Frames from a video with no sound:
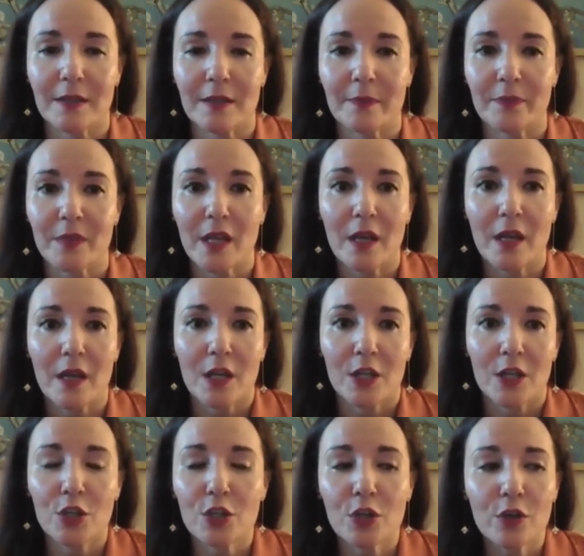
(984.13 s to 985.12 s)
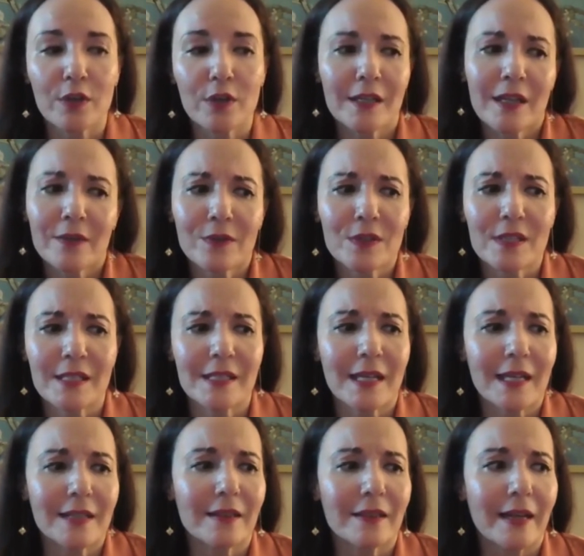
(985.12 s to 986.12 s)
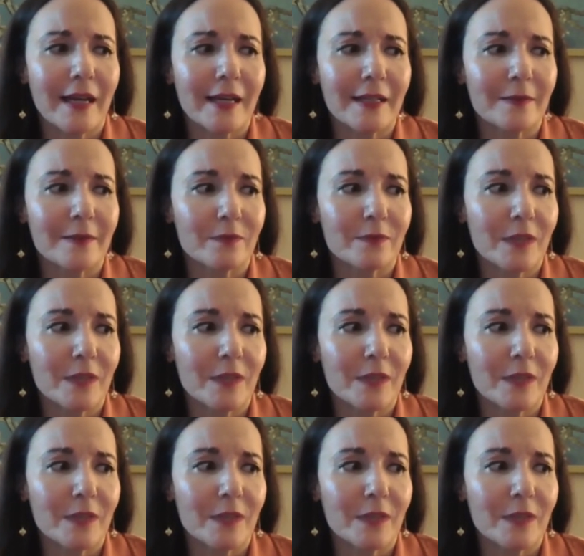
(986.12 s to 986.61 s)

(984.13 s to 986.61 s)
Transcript: And, you know, they never said like,